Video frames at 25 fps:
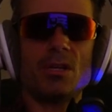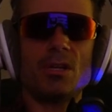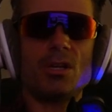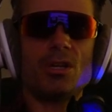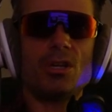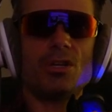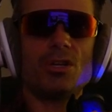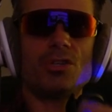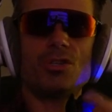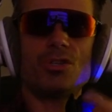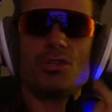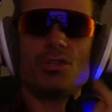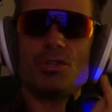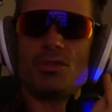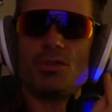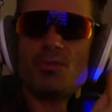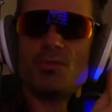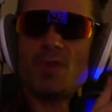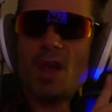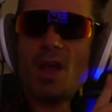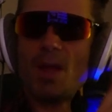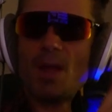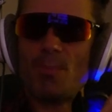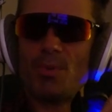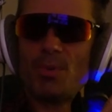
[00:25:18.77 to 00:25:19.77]
Should you
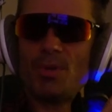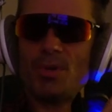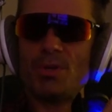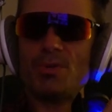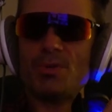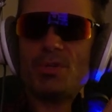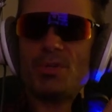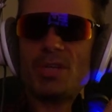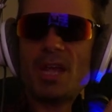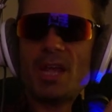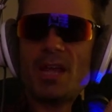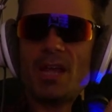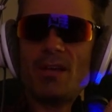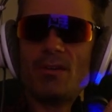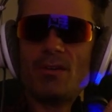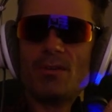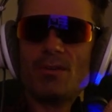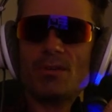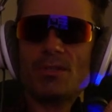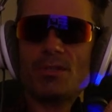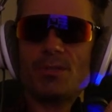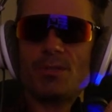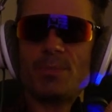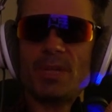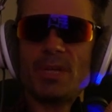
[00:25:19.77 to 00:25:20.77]
not produce
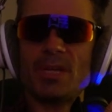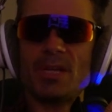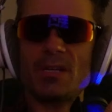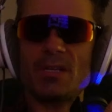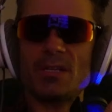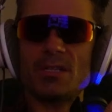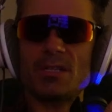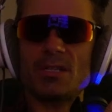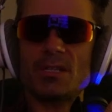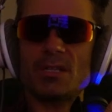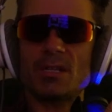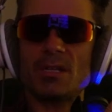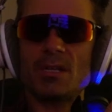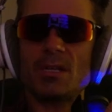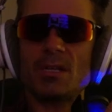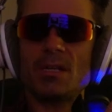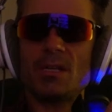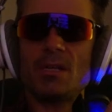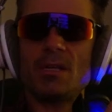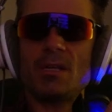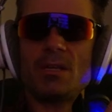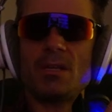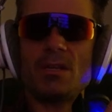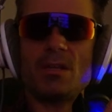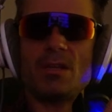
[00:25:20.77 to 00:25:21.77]
candles because
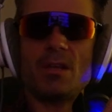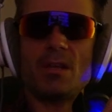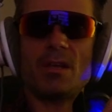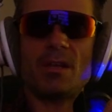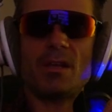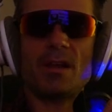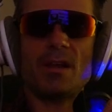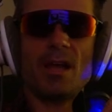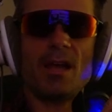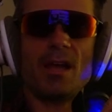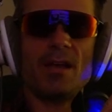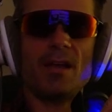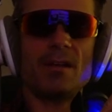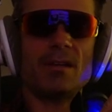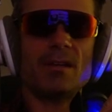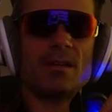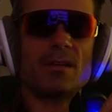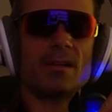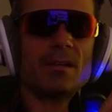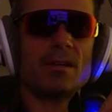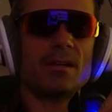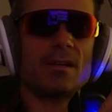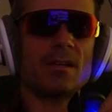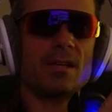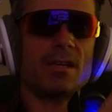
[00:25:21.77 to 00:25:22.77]
you cannot
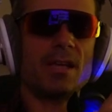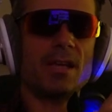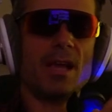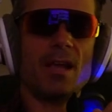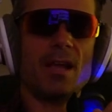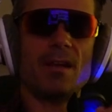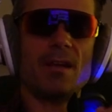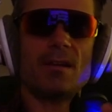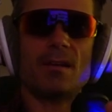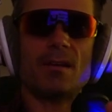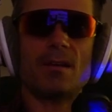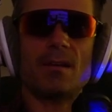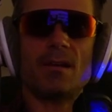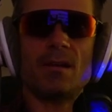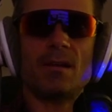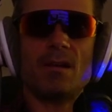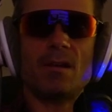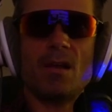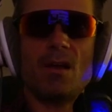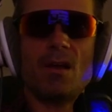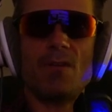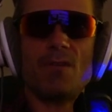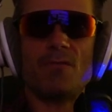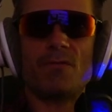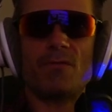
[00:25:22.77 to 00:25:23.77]
get
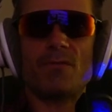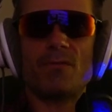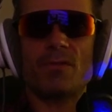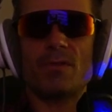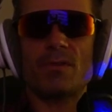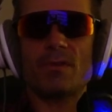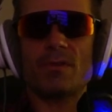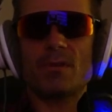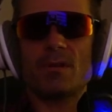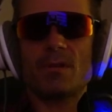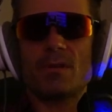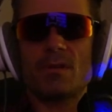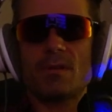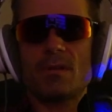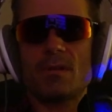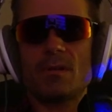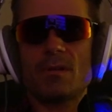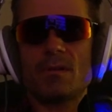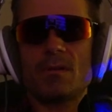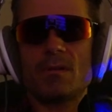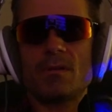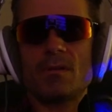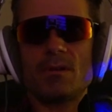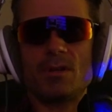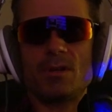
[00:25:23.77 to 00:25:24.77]
enough
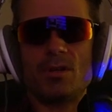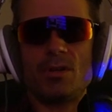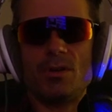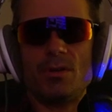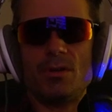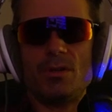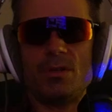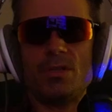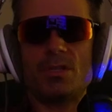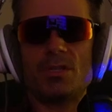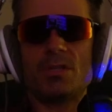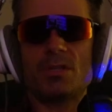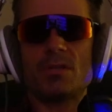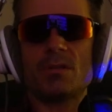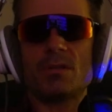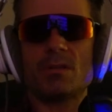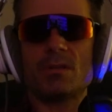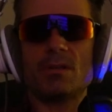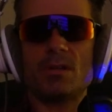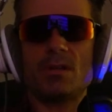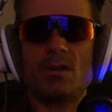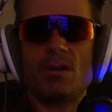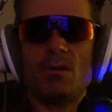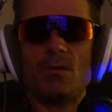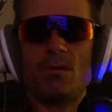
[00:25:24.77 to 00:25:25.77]
goods?
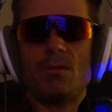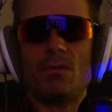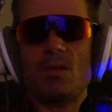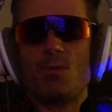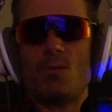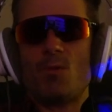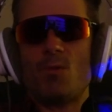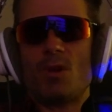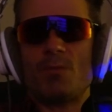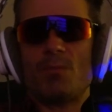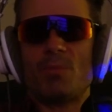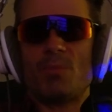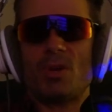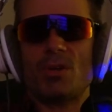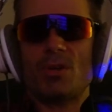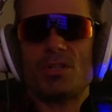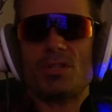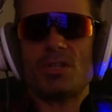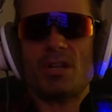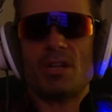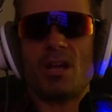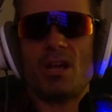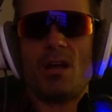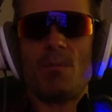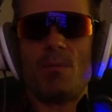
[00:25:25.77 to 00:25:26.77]
You're only one person.
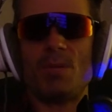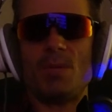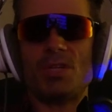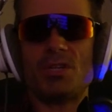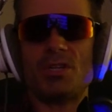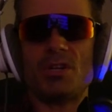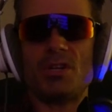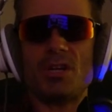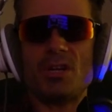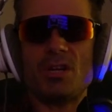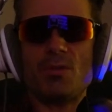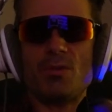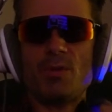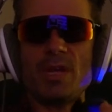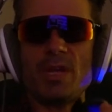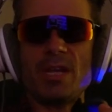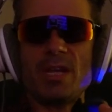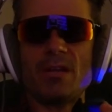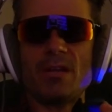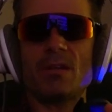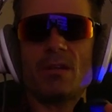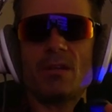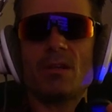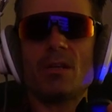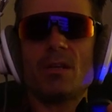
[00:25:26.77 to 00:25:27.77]
How much can you eat?
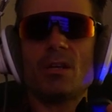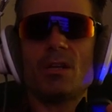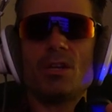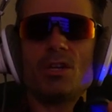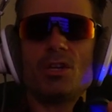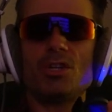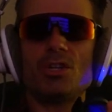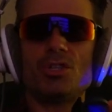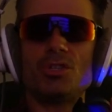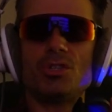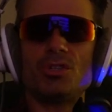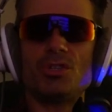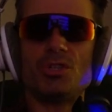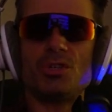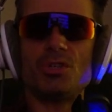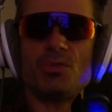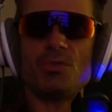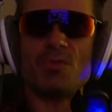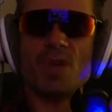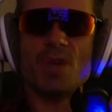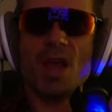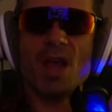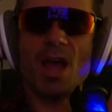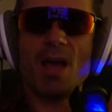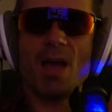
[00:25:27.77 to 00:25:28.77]
Should you
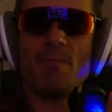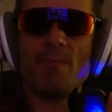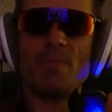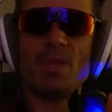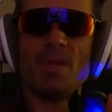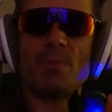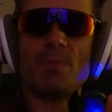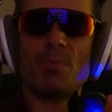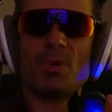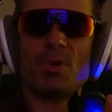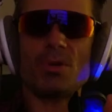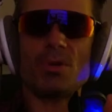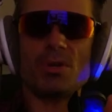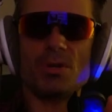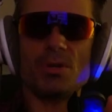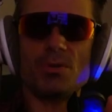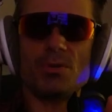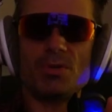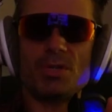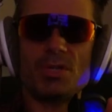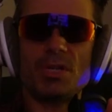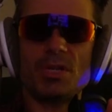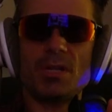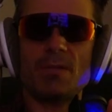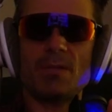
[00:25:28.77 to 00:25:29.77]
not be
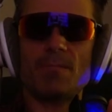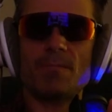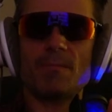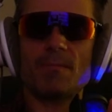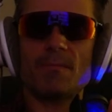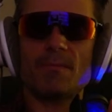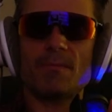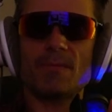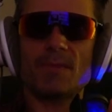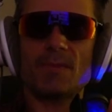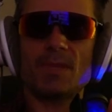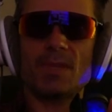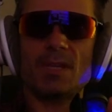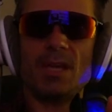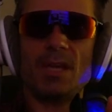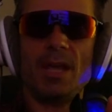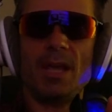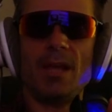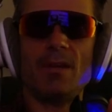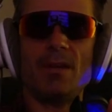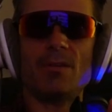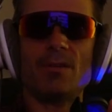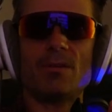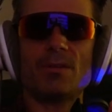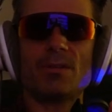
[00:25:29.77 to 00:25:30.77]
producing
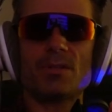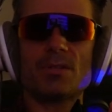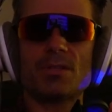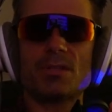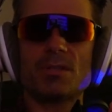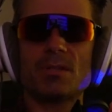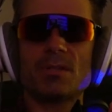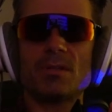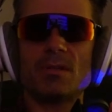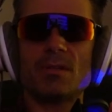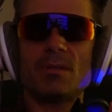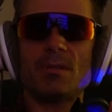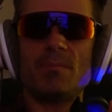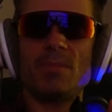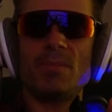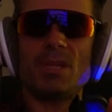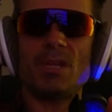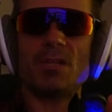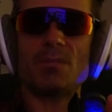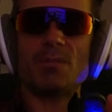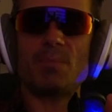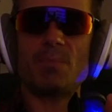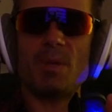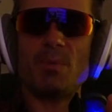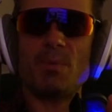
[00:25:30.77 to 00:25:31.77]
candles? Because
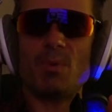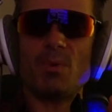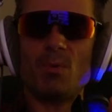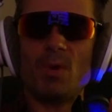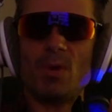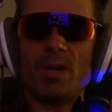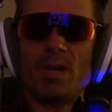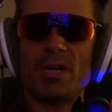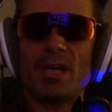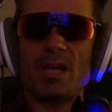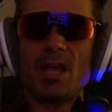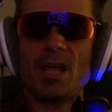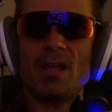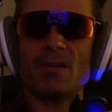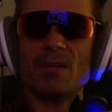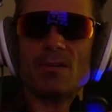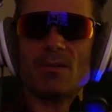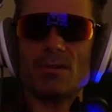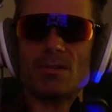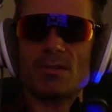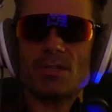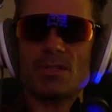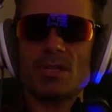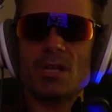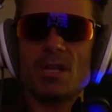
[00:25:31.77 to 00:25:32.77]
people want
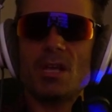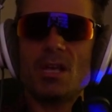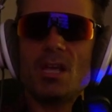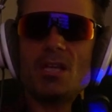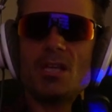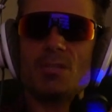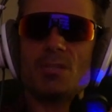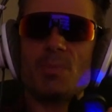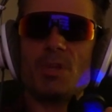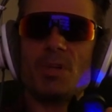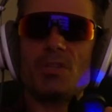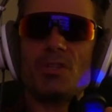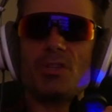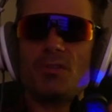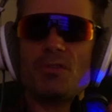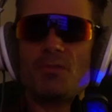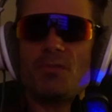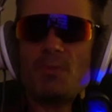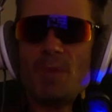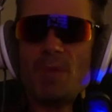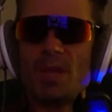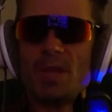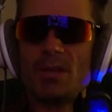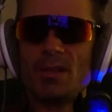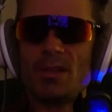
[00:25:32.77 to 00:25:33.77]
candles. Especially if you
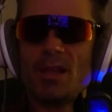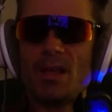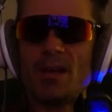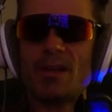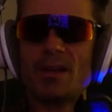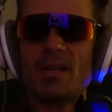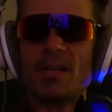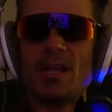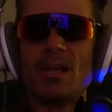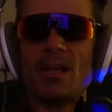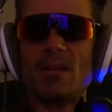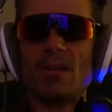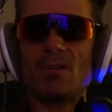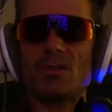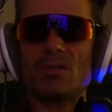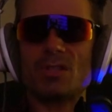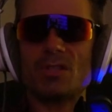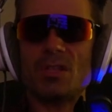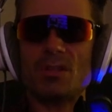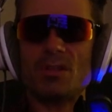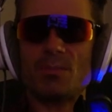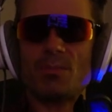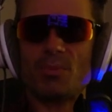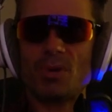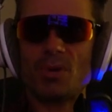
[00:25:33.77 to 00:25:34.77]
make a lot of candles, then the
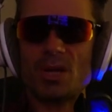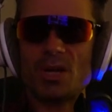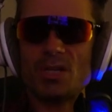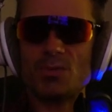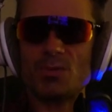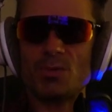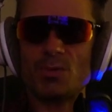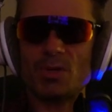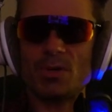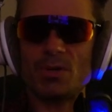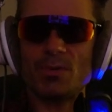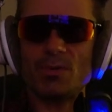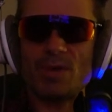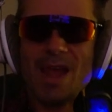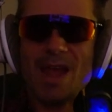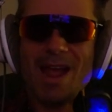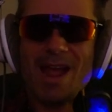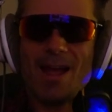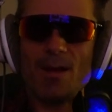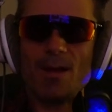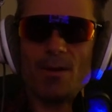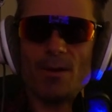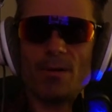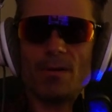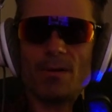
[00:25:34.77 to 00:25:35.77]
price will go
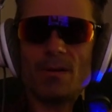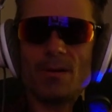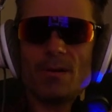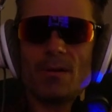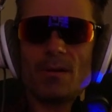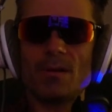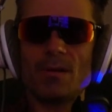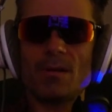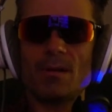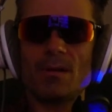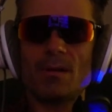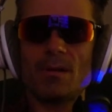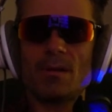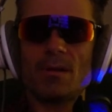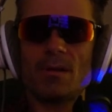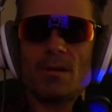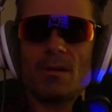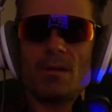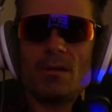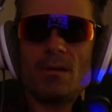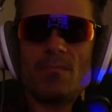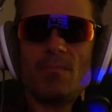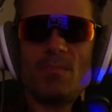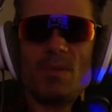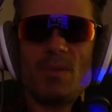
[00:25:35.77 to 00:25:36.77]
down.
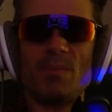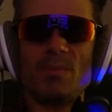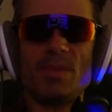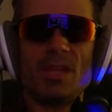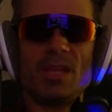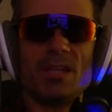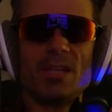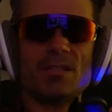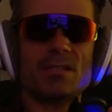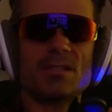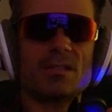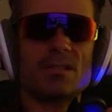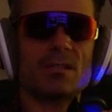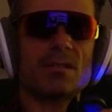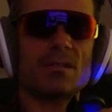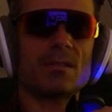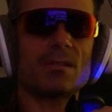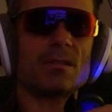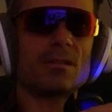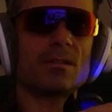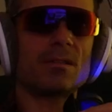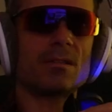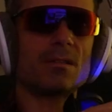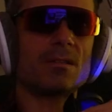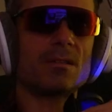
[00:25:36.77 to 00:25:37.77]
Maybe that's
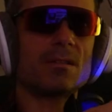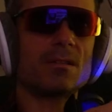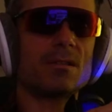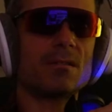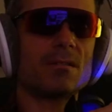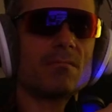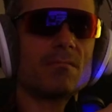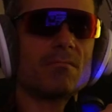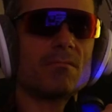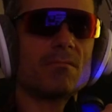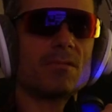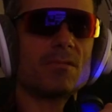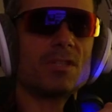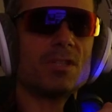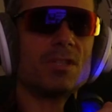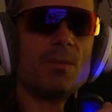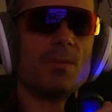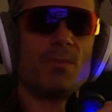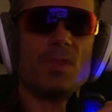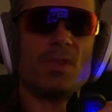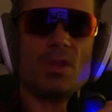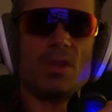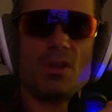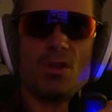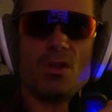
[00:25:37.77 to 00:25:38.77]

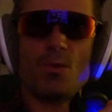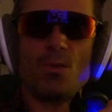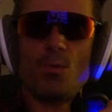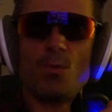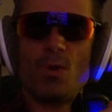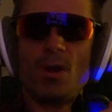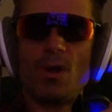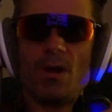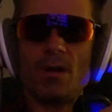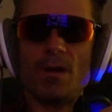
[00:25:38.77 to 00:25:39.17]
something you want.